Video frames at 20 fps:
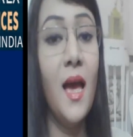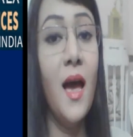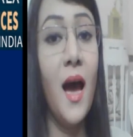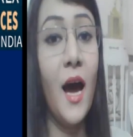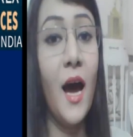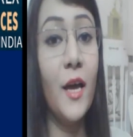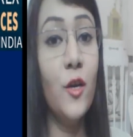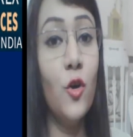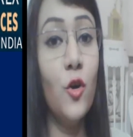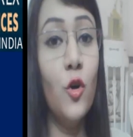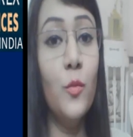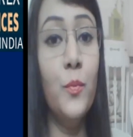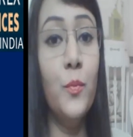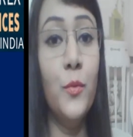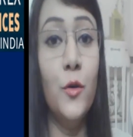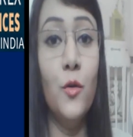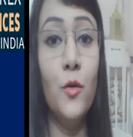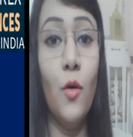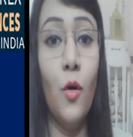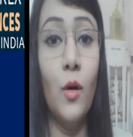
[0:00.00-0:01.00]
I hope
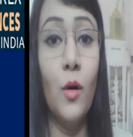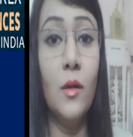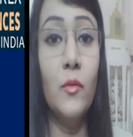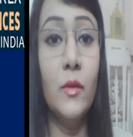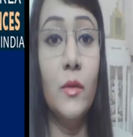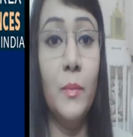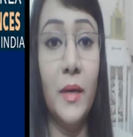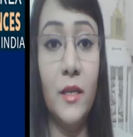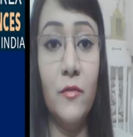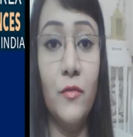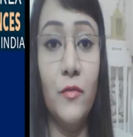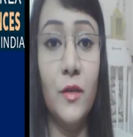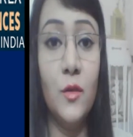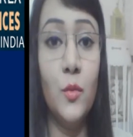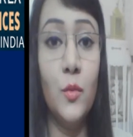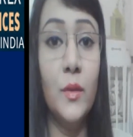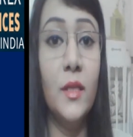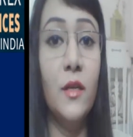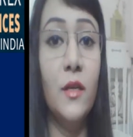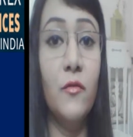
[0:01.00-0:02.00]
you all will benefit
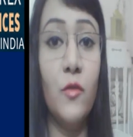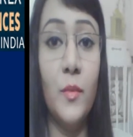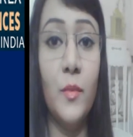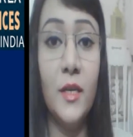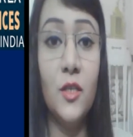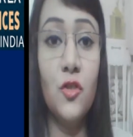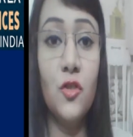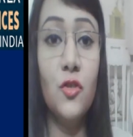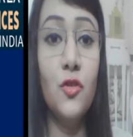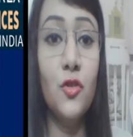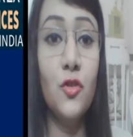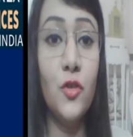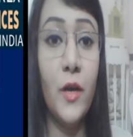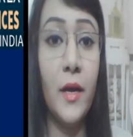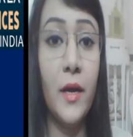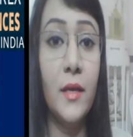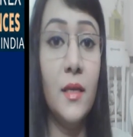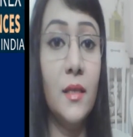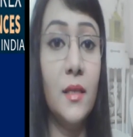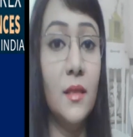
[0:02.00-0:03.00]
with the information
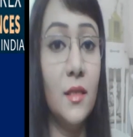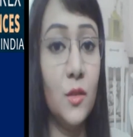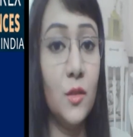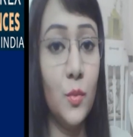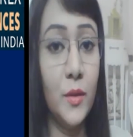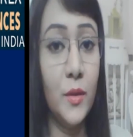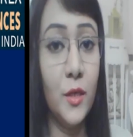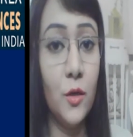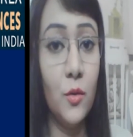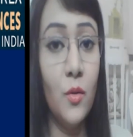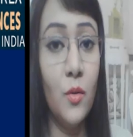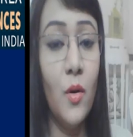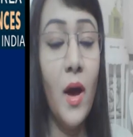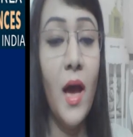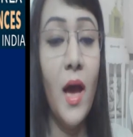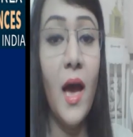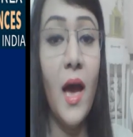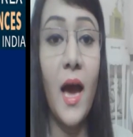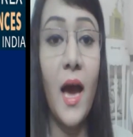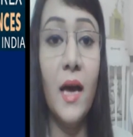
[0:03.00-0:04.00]
shared in this video,
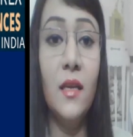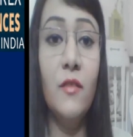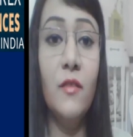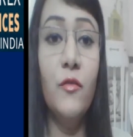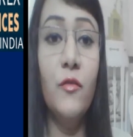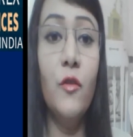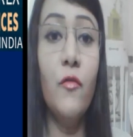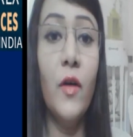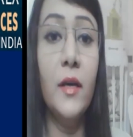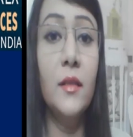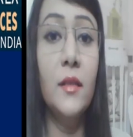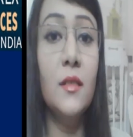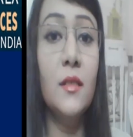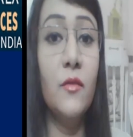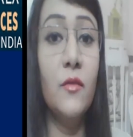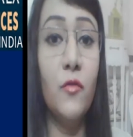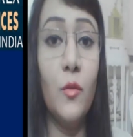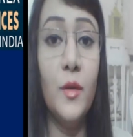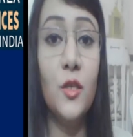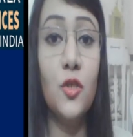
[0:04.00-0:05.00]
and if you find this
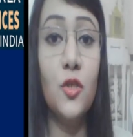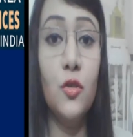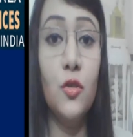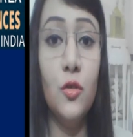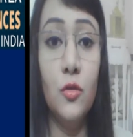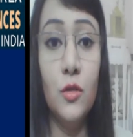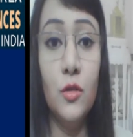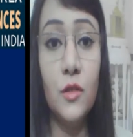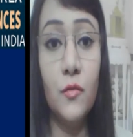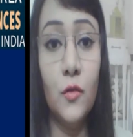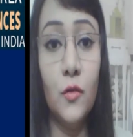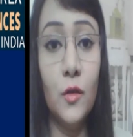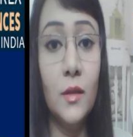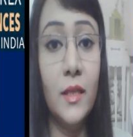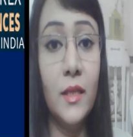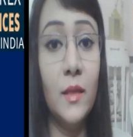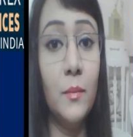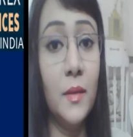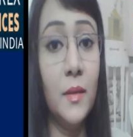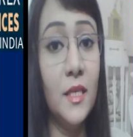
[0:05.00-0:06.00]
information useful,
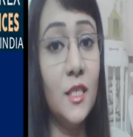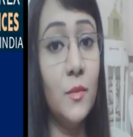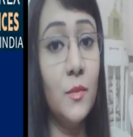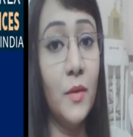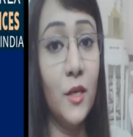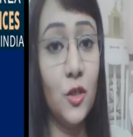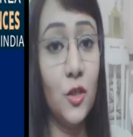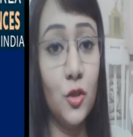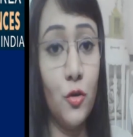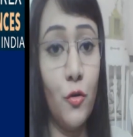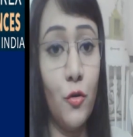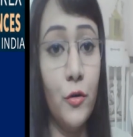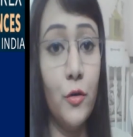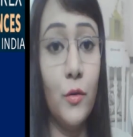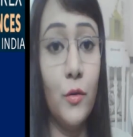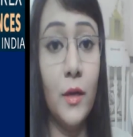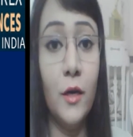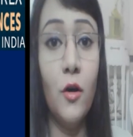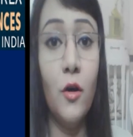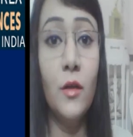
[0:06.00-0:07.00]
then please make sure you
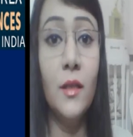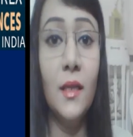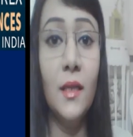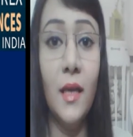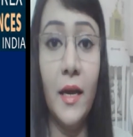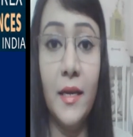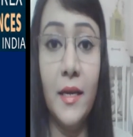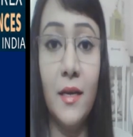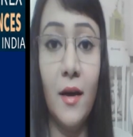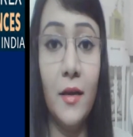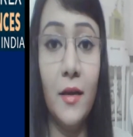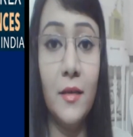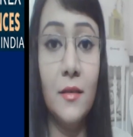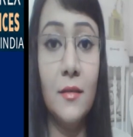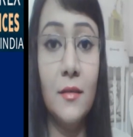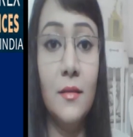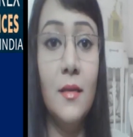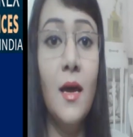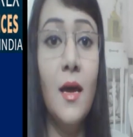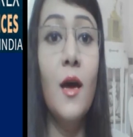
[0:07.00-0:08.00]
click on the like
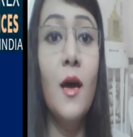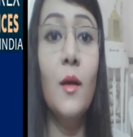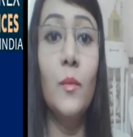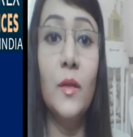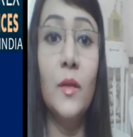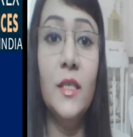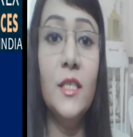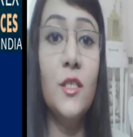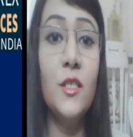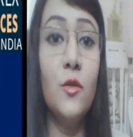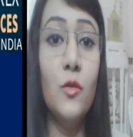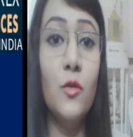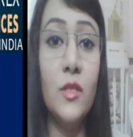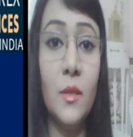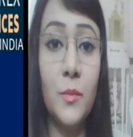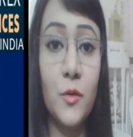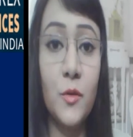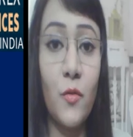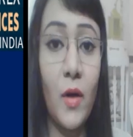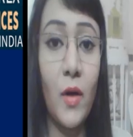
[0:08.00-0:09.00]
icon. Please do
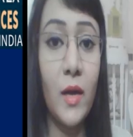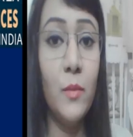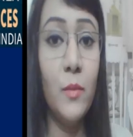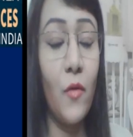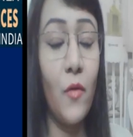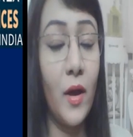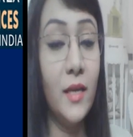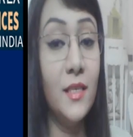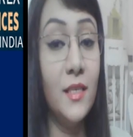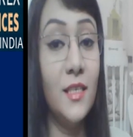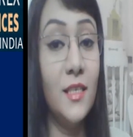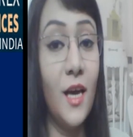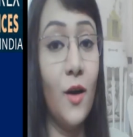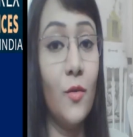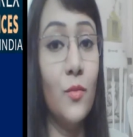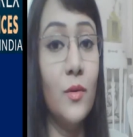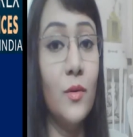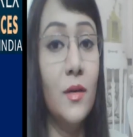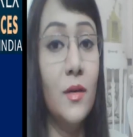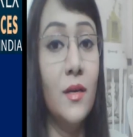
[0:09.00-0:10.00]
subscribe right
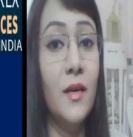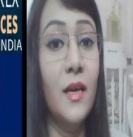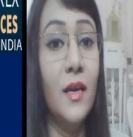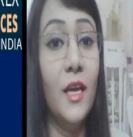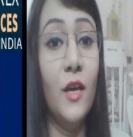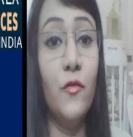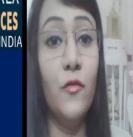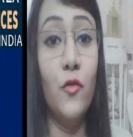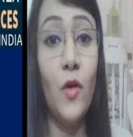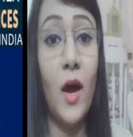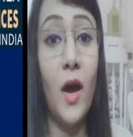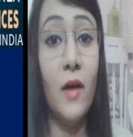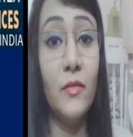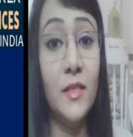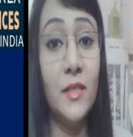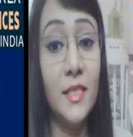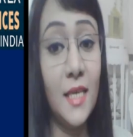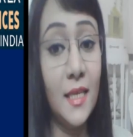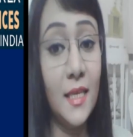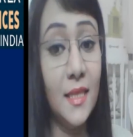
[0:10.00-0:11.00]
now if you haven't
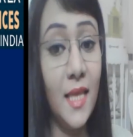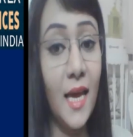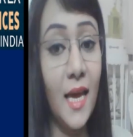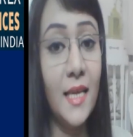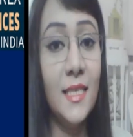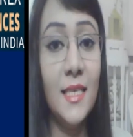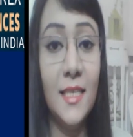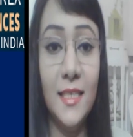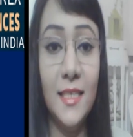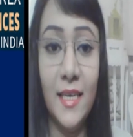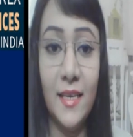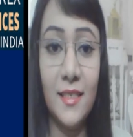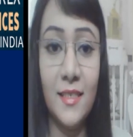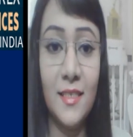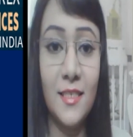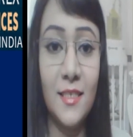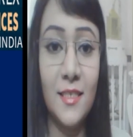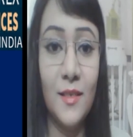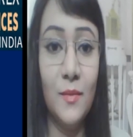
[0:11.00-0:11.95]
done that yet.